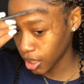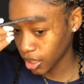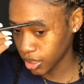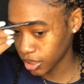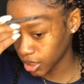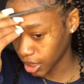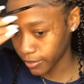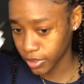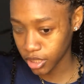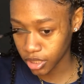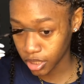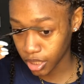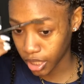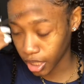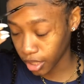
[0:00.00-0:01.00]
So let me
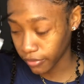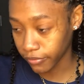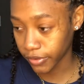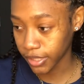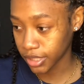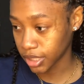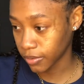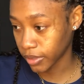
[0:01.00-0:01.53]
just get the first